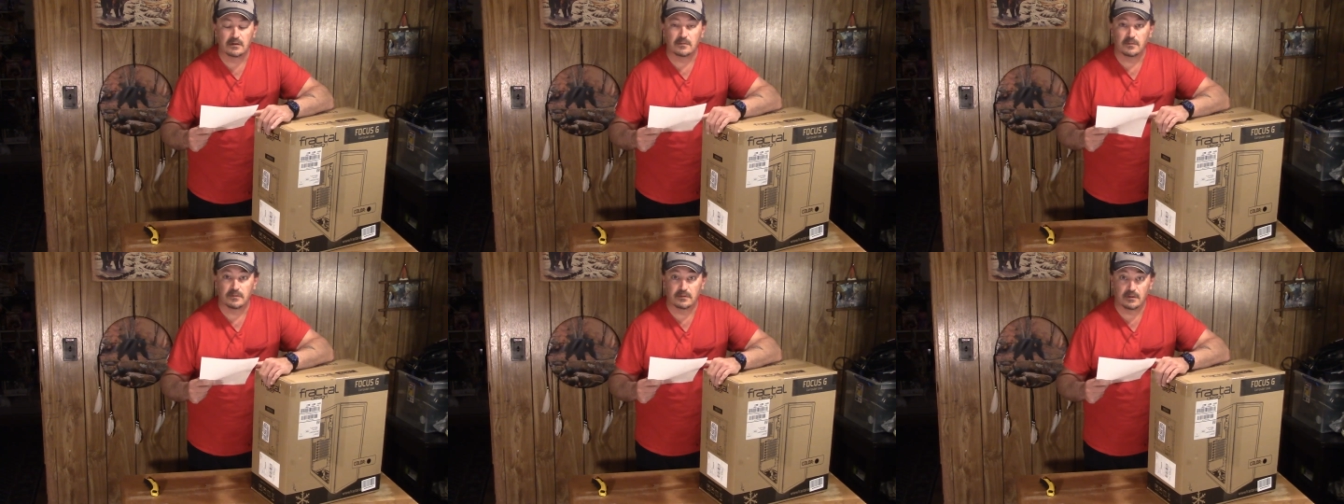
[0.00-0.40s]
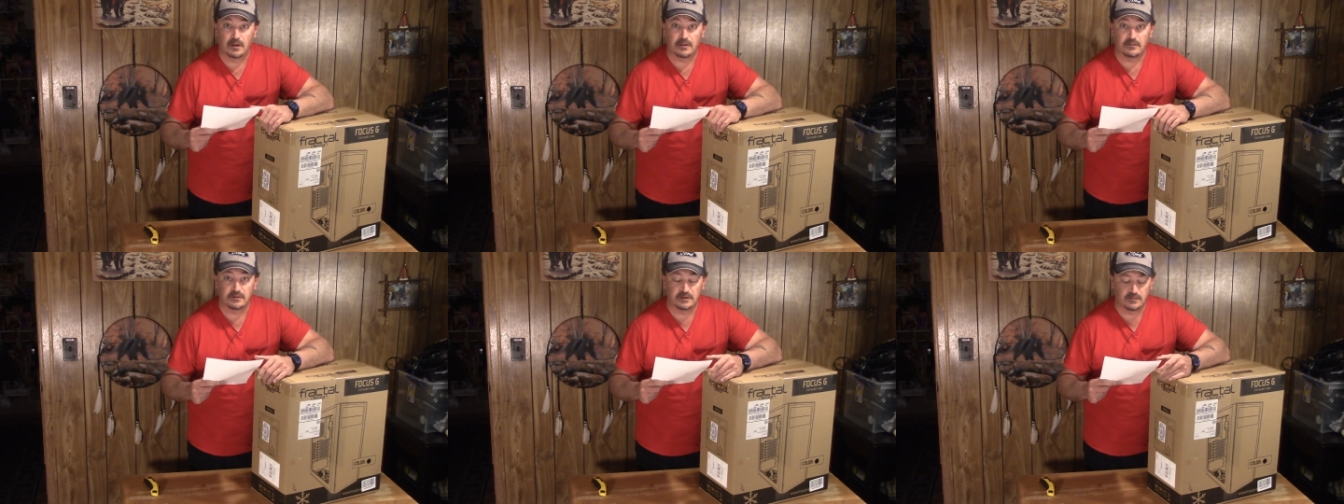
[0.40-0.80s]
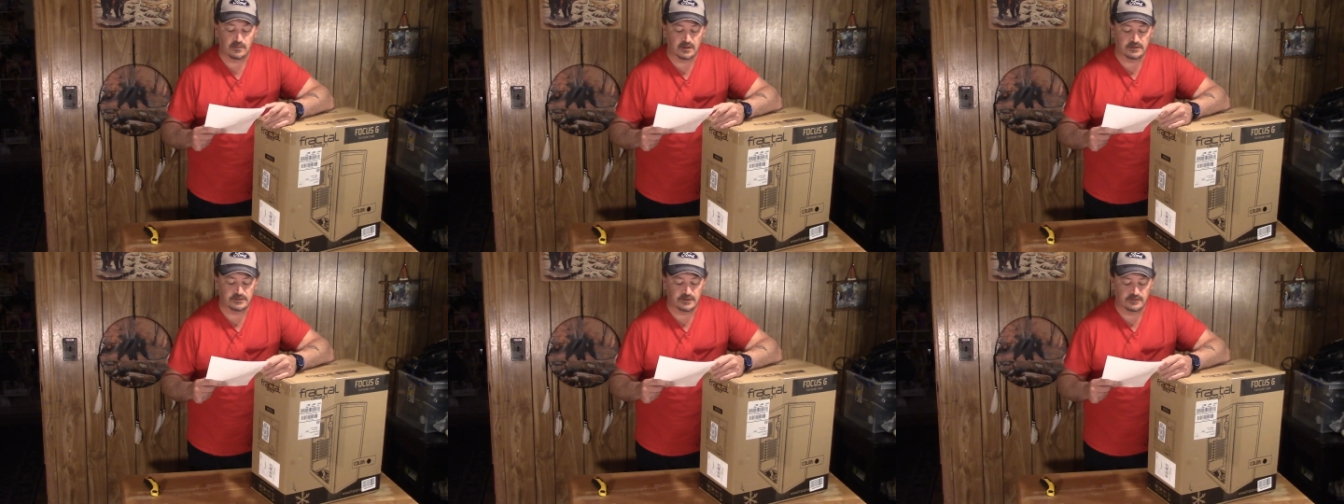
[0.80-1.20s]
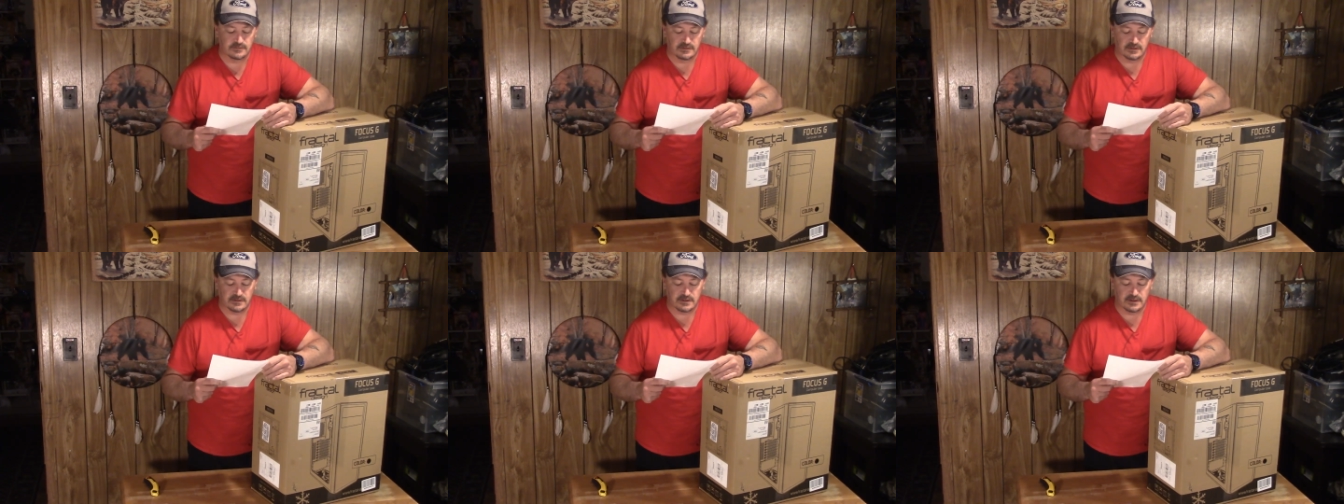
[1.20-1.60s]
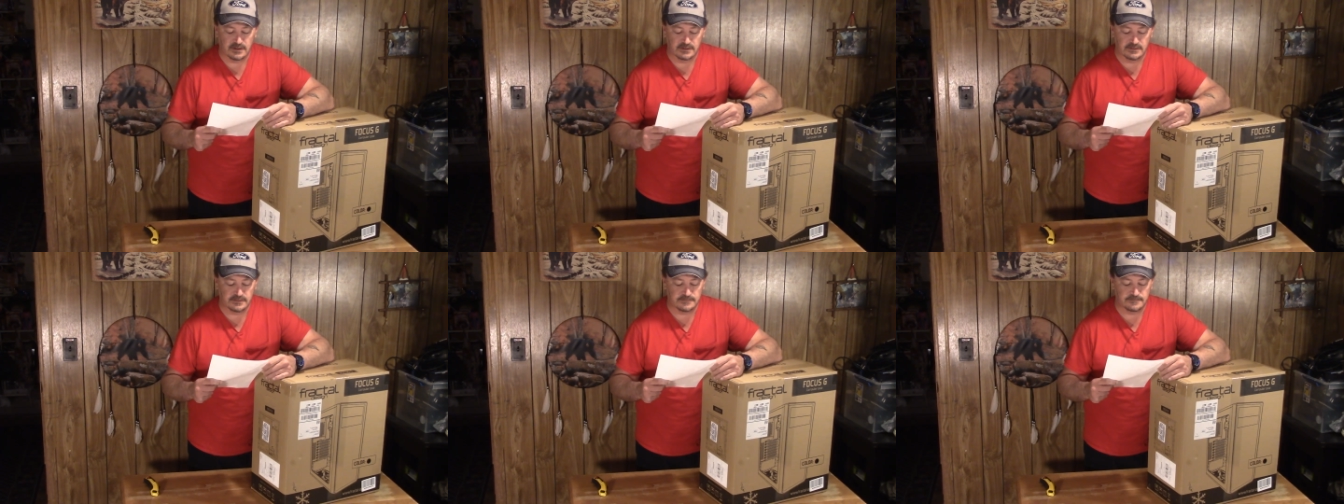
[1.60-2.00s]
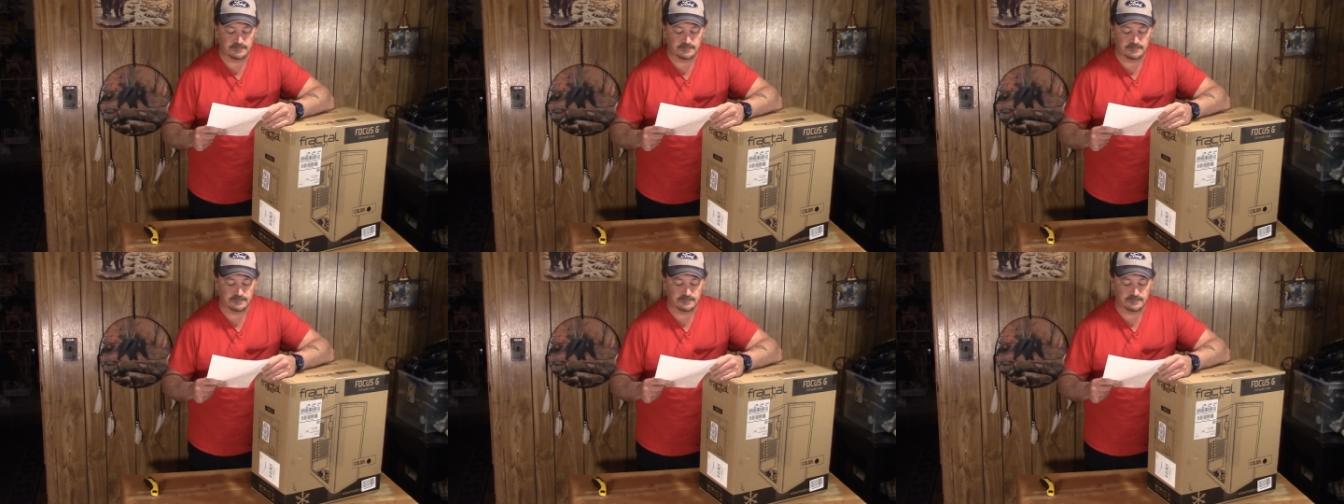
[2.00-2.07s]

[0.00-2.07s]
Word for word: So another reason why I chose this case.